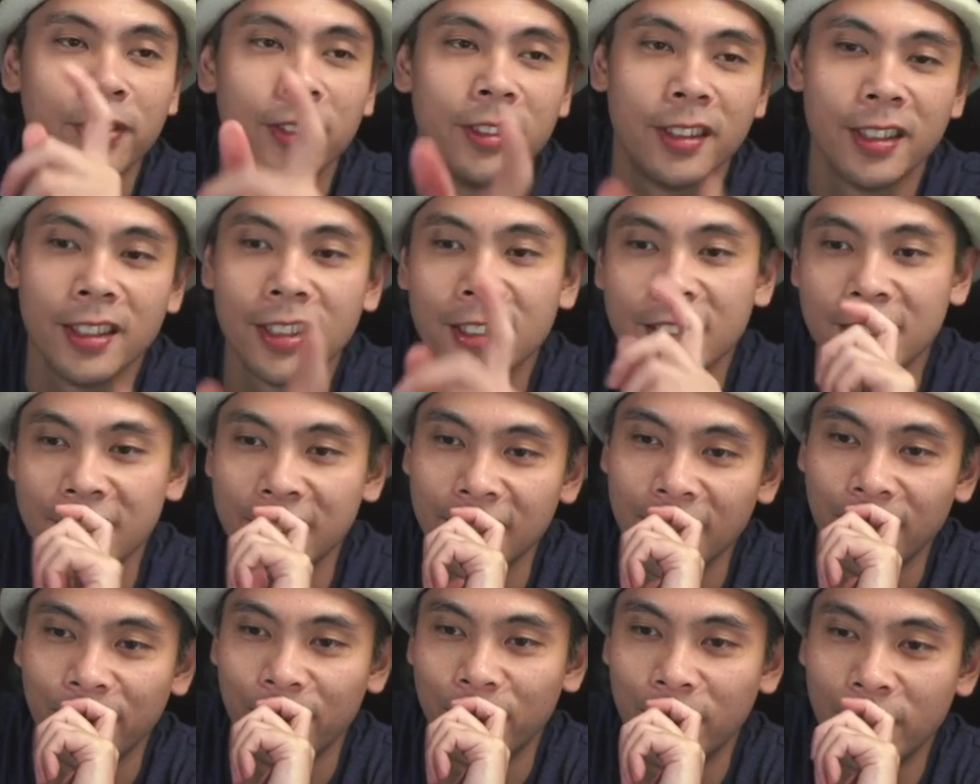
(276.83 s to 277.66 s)

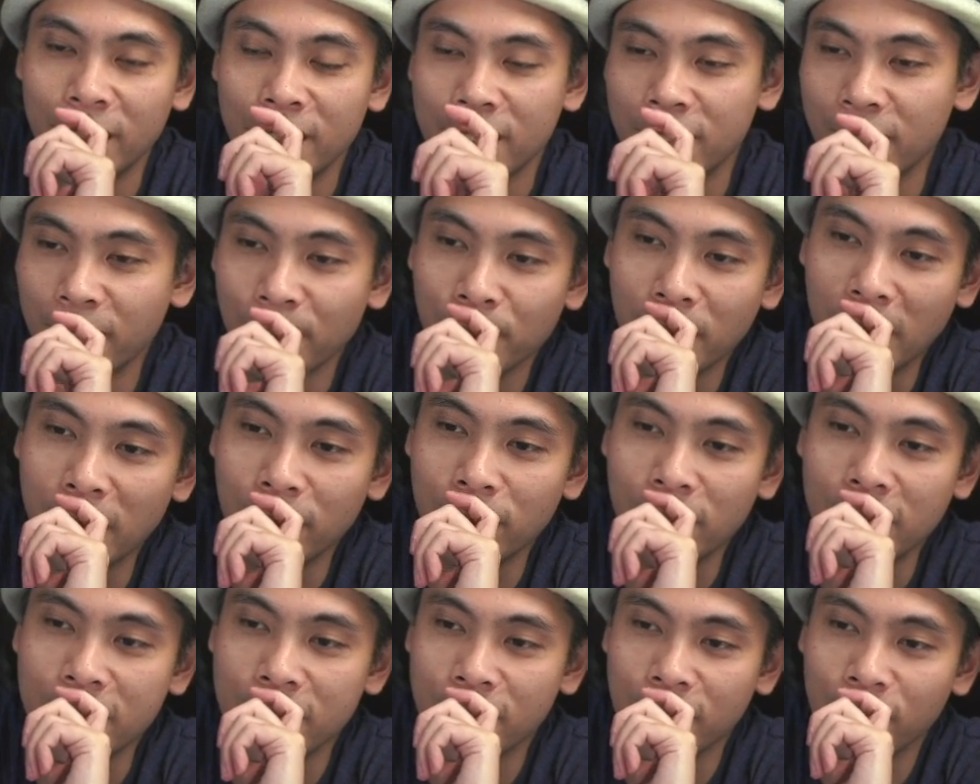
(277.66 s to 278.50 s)
This is the
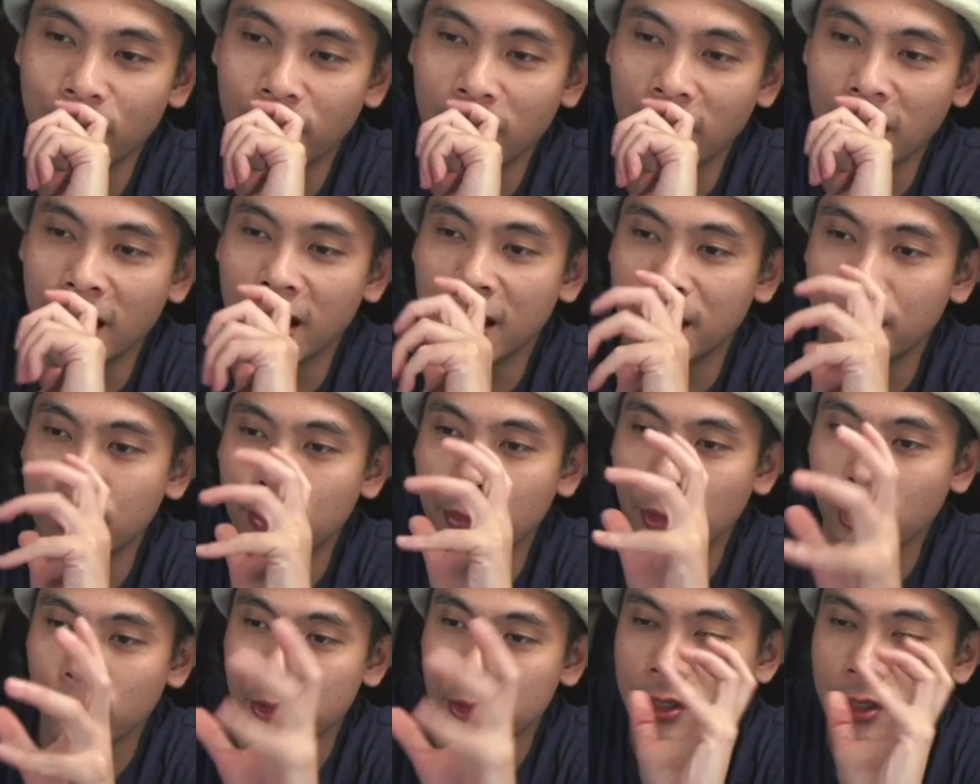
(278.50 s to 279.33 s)
main reason why I
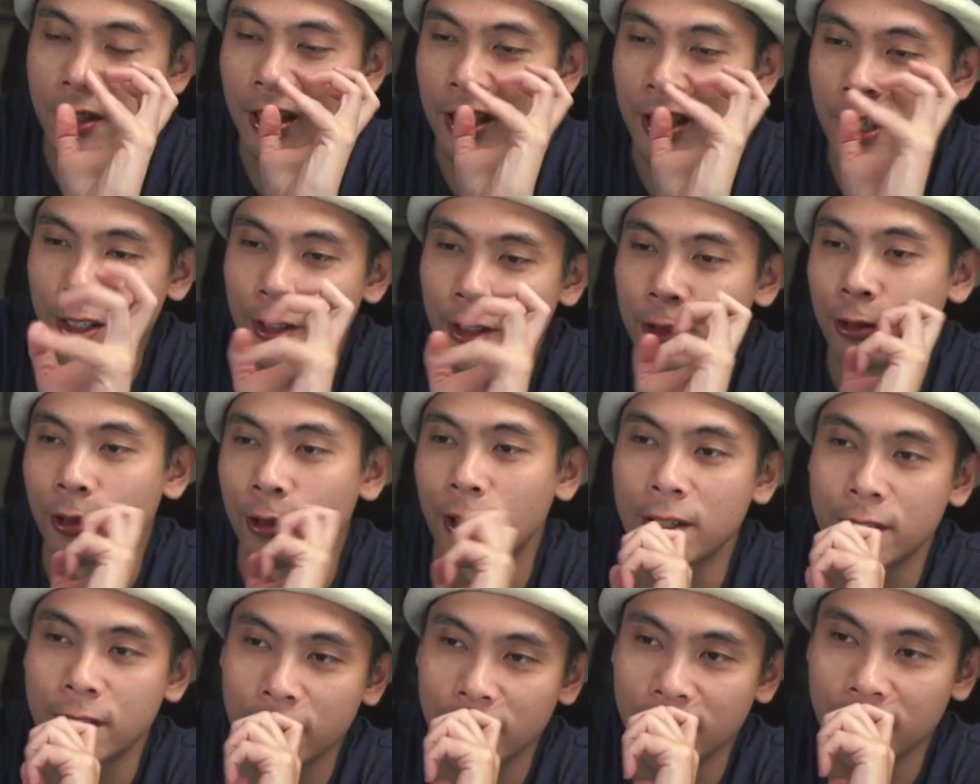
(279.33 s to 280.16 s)
am most
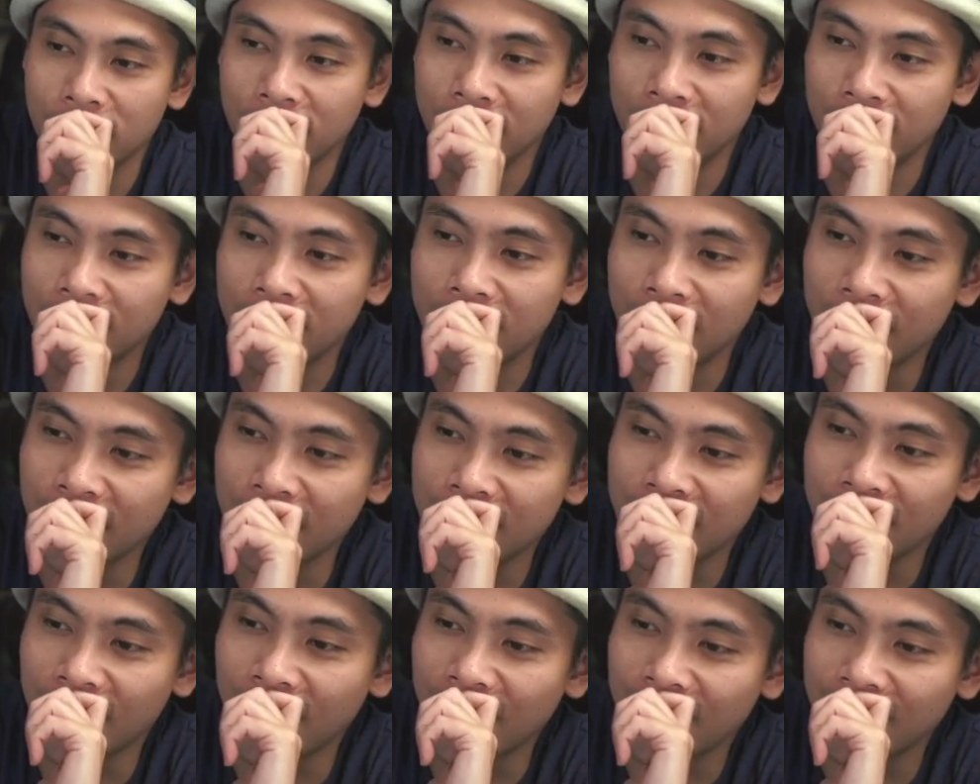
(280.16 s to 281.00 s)
interested in this
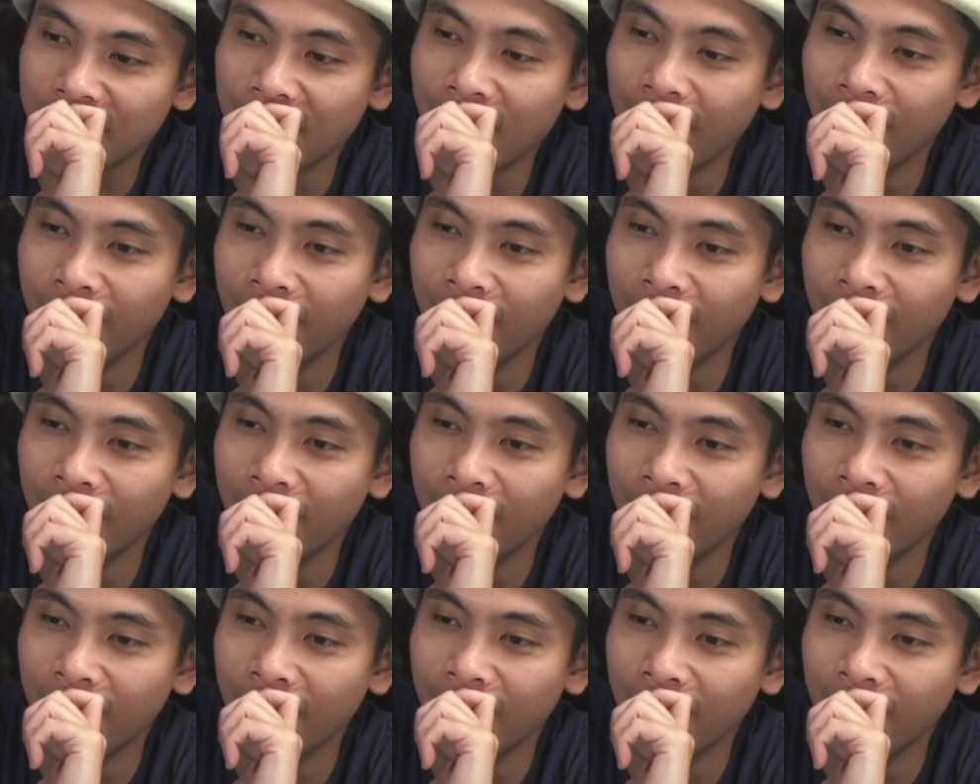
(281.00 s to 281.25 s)
key set.